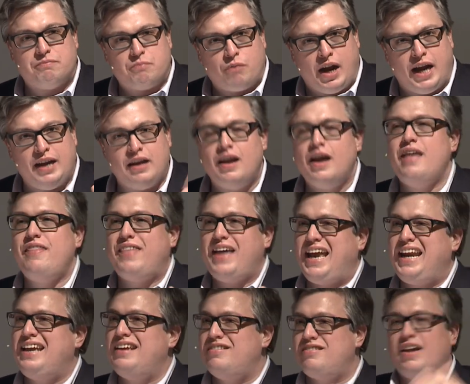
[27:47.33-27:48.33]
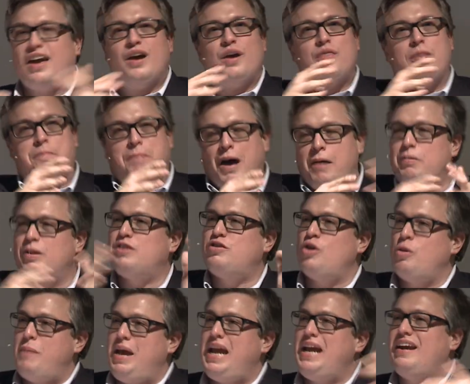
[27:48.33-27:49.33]
right? That is, the public
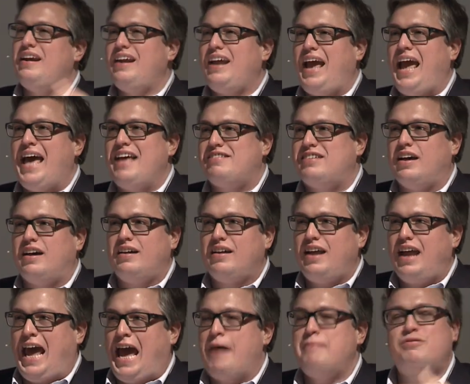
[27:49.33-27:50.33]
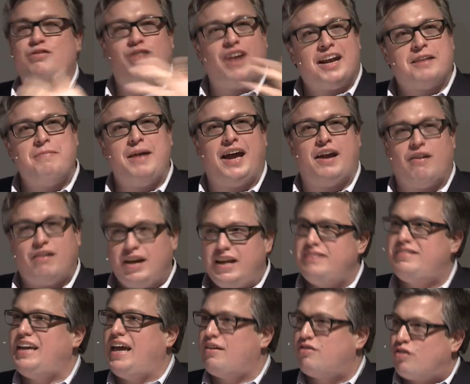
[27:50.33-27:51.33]
domain as an abstract matter
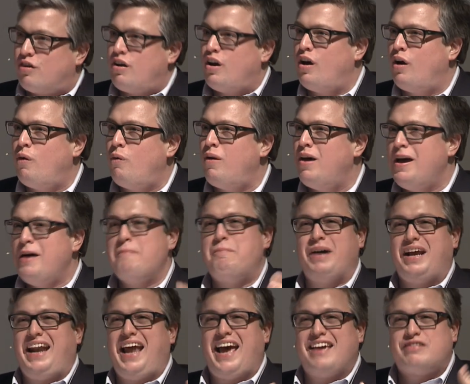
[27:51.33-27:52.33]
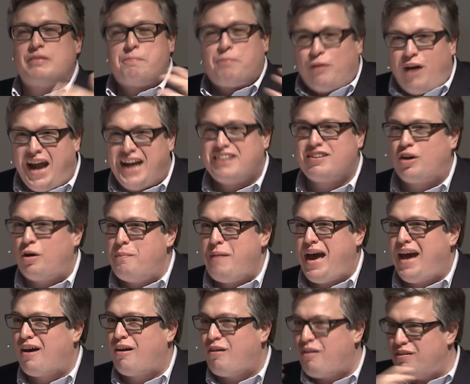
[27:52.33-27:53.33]
is yes or no, but as a practical
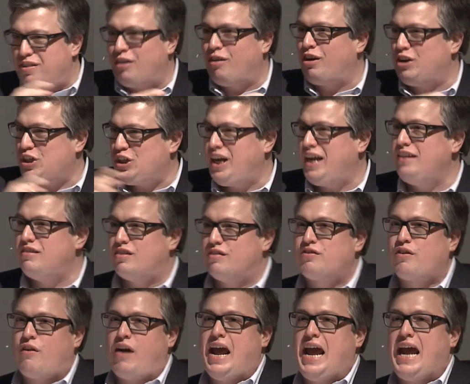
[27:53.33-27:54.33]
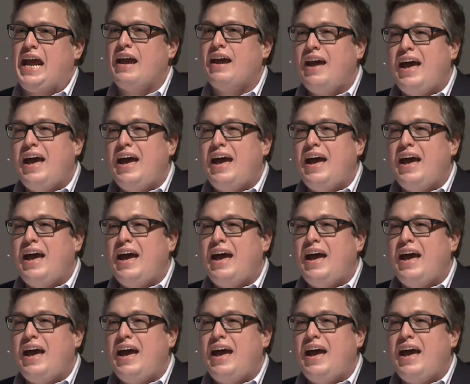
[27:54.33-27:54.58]
matter, there are shades of gray.